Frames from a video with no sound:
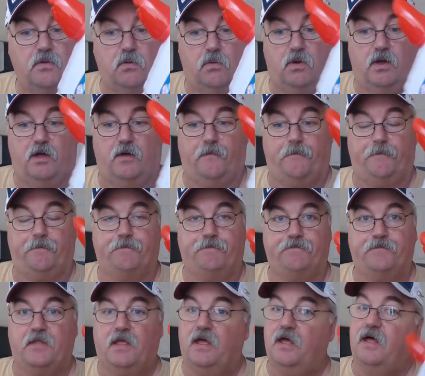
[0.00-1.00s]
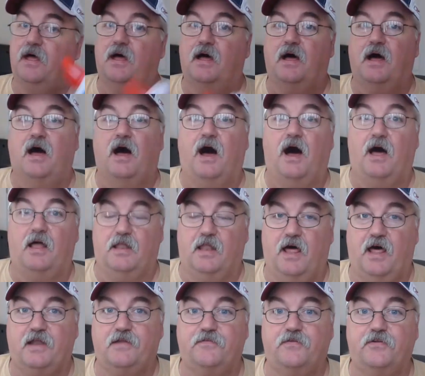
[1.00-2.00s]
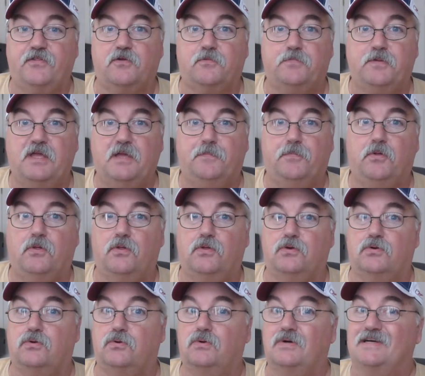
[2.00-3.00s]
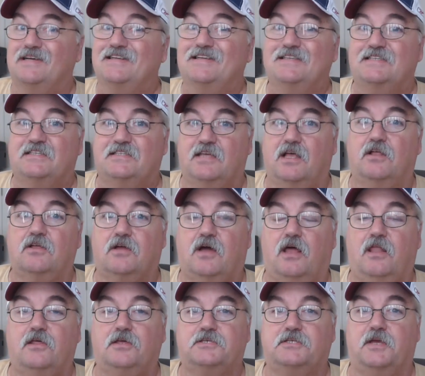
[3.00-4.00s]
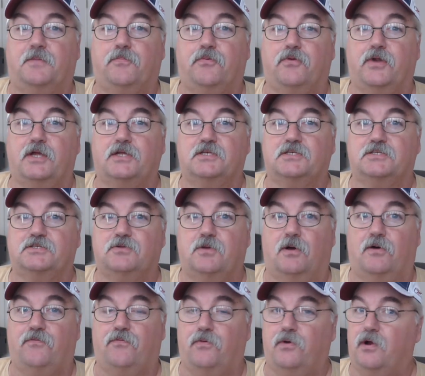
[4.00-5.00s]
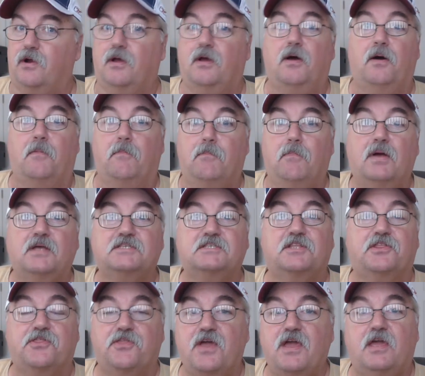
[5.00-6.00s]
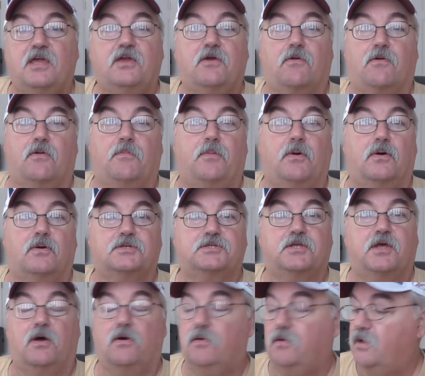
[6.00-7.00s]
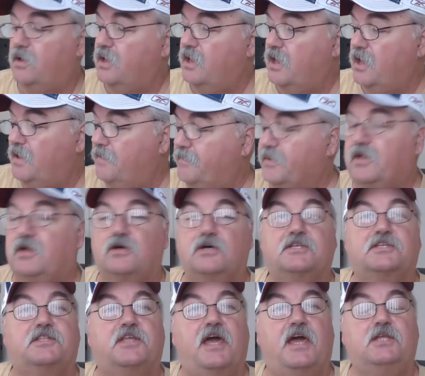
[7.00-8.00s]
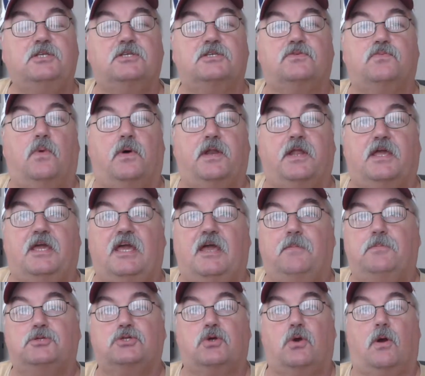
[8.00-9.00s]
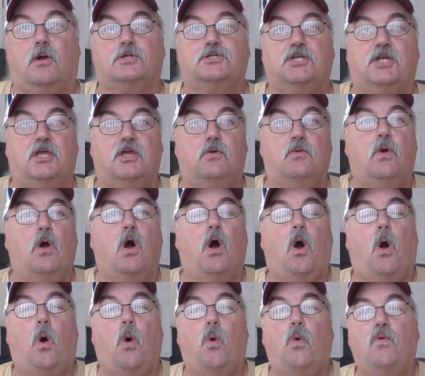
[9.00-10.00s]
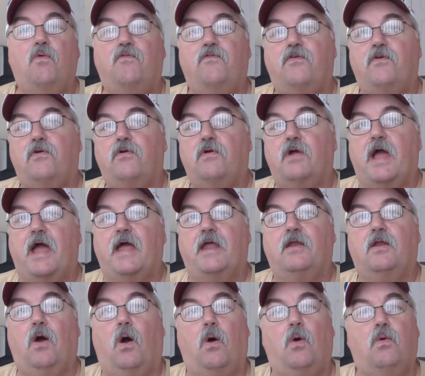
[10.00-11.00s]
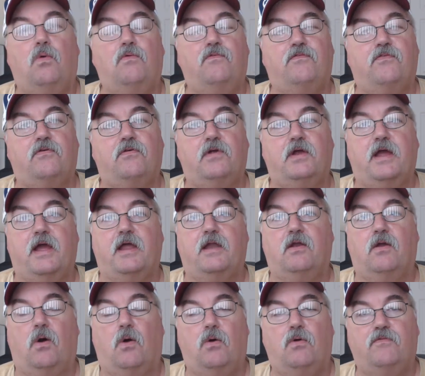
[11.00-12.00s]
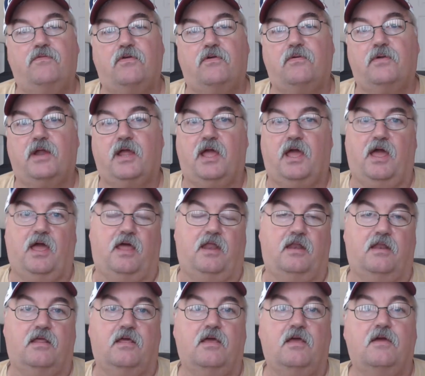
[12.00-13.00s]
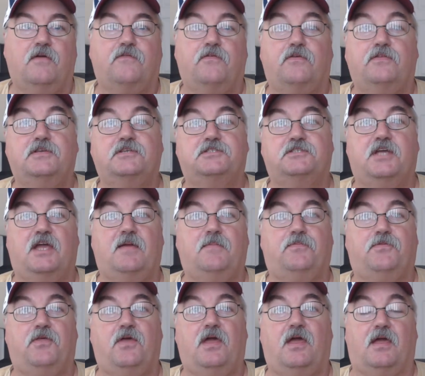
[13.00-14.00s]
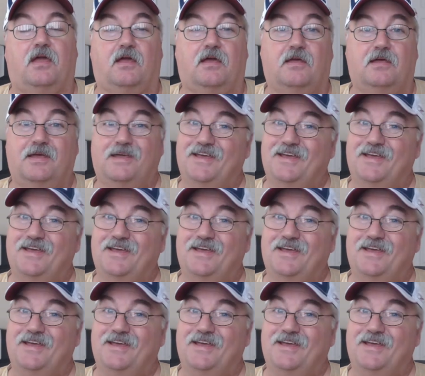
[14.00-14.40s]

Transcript: Well, a lot of other people who sell color separation software must think you're a bozo because they just want to keep charging you over and over and over again for the same thing,